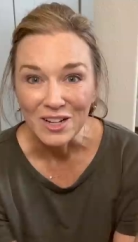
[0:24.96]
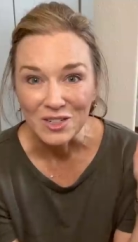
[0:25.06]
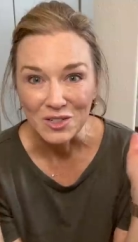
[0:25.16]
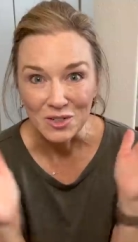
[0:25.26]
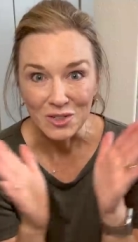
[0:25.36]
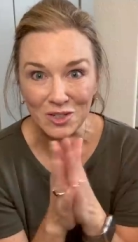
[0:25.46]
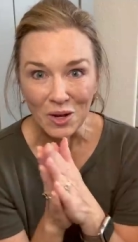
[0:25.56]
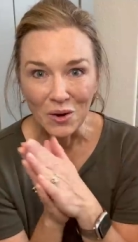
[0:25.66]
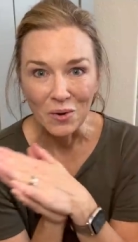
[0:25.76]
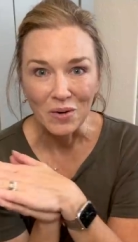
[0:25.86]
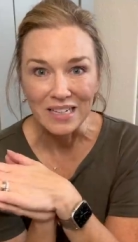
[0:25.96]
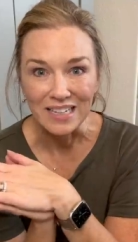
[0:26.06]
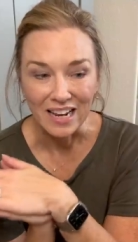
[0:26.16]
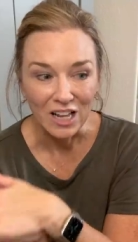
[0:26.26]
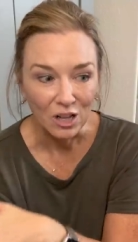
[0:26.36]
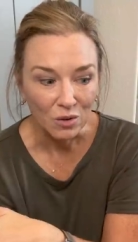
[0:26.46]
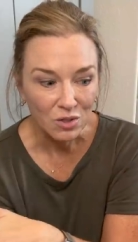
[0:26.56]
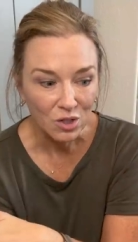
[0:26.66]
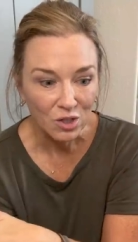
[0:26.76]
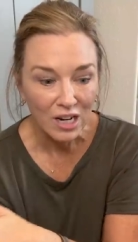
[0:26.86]
So it's getting
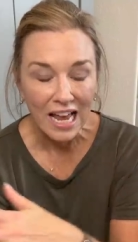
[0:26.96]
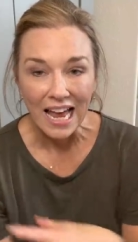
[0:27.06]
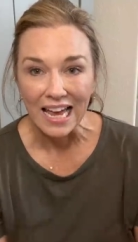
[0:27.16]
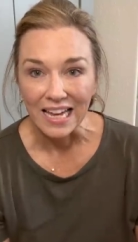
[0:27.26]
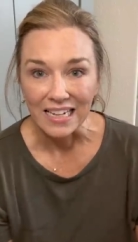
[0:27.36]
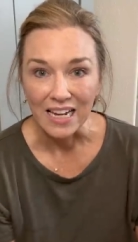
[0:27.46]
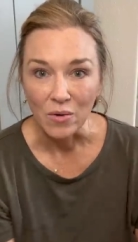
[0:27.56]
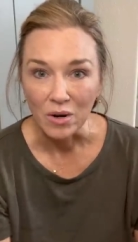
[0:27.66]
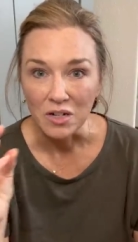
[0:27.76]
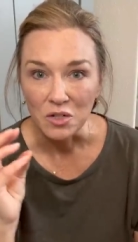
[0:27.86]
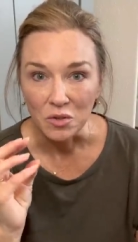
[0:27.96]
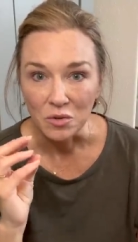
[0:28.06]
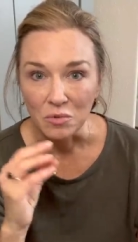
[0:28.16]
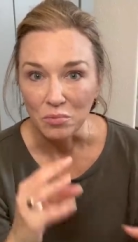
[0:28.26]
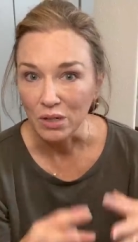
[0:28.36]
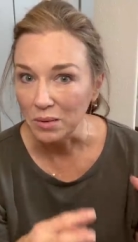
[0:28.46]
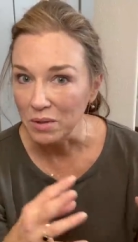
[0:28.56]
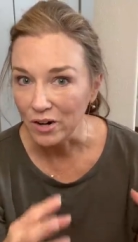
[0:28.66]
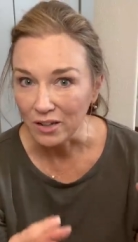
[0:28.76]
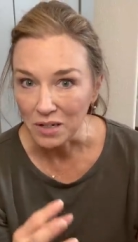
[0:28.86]
closer, and I wanted to
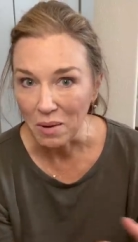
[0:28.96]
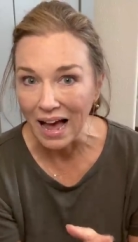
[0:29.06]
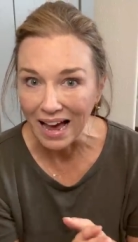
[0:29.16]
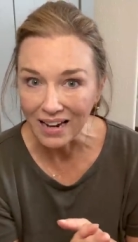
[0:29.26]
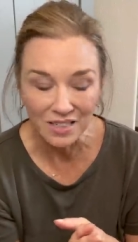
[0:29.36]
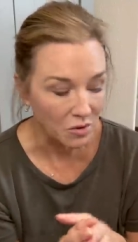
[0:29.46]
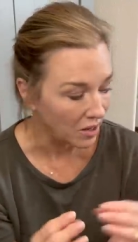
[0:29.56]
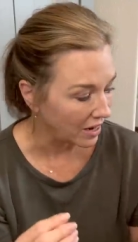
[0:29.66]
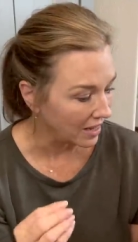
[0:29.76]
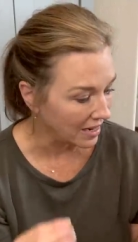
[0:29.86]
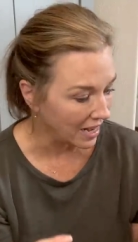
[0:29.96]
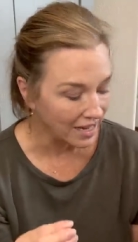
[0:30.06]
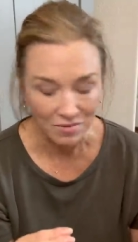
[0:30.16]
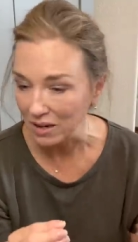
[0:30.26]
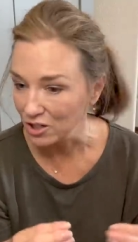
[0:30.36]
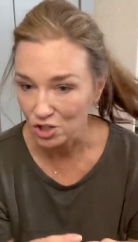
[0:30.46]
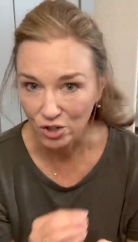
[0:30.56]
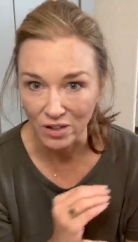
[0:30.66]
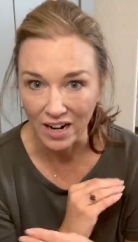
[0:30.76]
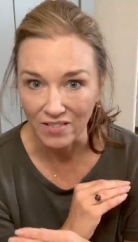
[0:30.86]
preliminarily pack so that I can kind of make sure
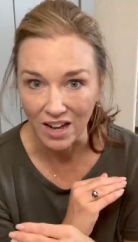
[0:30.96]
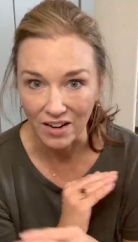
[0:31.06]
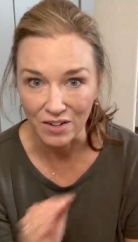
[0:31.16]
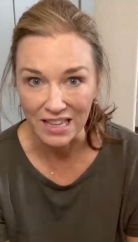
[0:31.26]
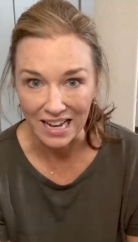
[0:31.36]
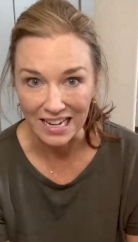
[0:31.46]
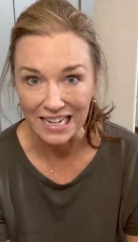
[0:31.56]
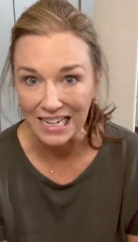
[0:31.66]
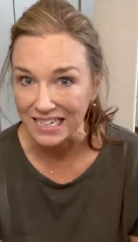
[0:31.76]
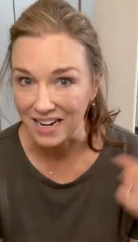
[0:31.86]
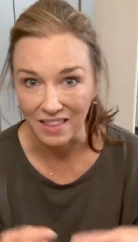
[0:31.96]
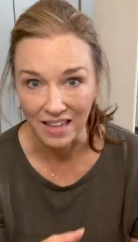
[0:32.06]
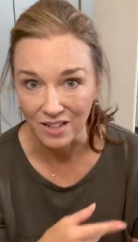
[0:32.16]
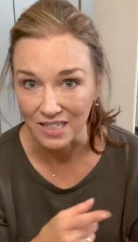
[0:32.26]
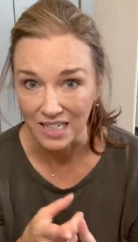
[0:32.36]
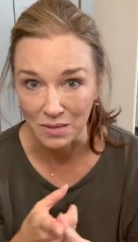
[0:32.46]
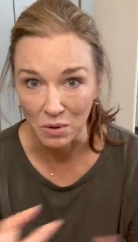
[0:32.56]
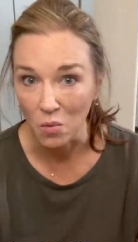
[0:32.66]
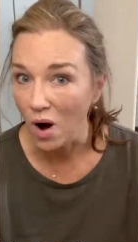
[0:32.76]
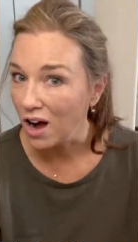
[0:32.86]
that I've got everything I need and nothing else needs to be
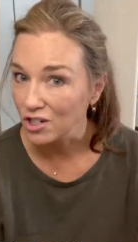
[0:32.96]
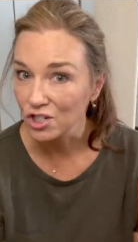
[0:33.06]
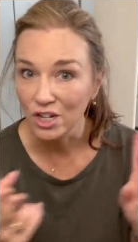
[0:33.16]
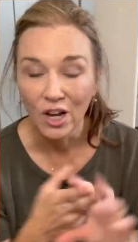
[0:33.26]
washed